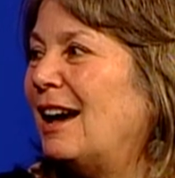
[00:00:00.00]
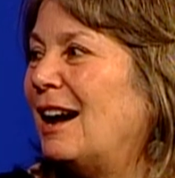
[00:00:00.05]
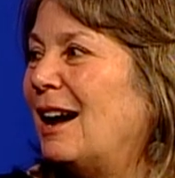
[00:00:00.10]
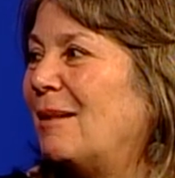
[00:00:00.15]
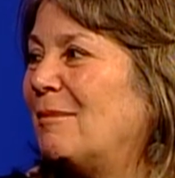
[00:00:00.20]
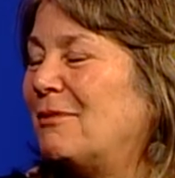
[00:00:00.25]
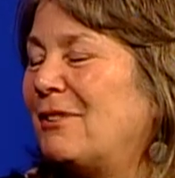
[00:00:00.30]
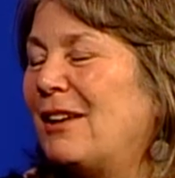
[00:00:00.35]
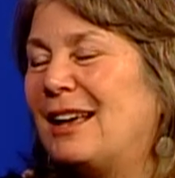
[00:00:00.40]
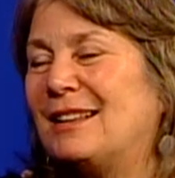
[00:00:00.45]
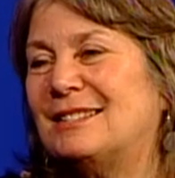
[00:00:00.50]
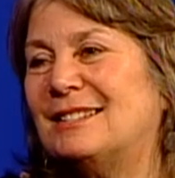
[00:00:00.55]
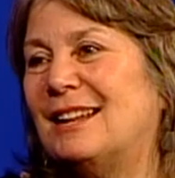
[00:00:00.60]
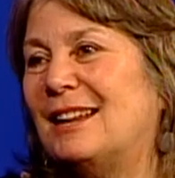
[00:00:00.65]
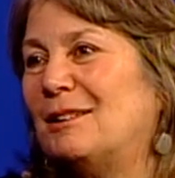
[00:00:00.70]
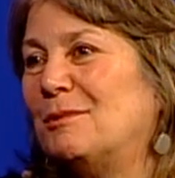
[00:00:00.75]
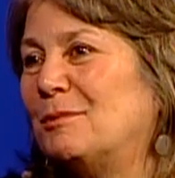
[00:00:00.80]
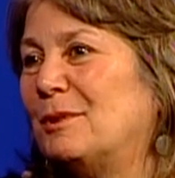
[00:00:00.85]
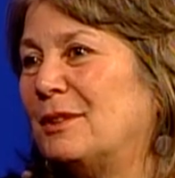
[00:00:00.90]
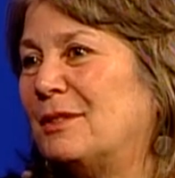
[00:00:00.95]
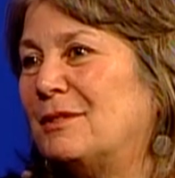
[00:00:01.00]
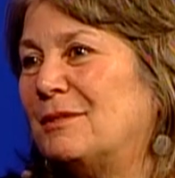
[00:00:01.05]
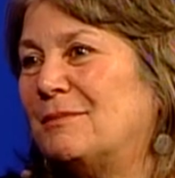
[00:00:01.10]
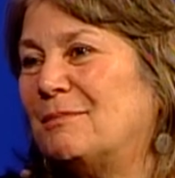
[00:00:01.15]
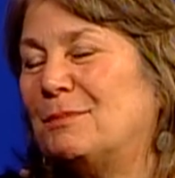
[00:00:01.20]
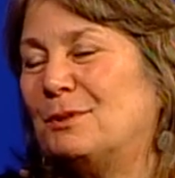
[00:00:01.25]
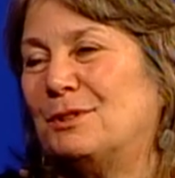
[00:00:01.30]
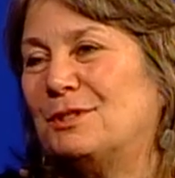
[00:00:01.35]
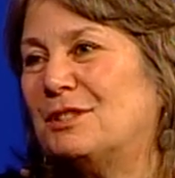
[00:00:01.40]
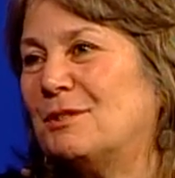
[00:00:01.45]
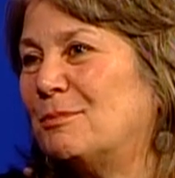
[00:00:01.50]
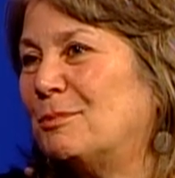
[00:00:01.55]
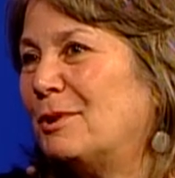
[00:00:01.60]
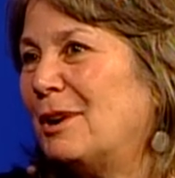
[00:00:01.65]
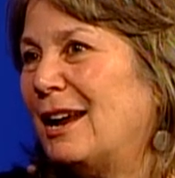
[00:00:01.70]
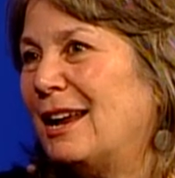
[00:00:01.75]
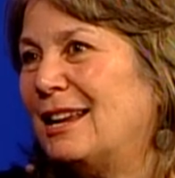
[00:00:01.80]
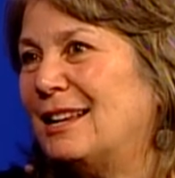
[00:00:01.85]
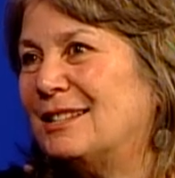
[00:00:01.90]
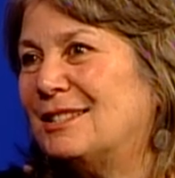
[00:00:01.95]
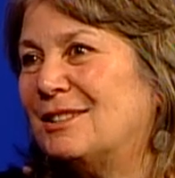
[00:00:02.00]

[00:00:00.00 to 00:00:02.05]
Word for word: I'm fascinated with birds of prey,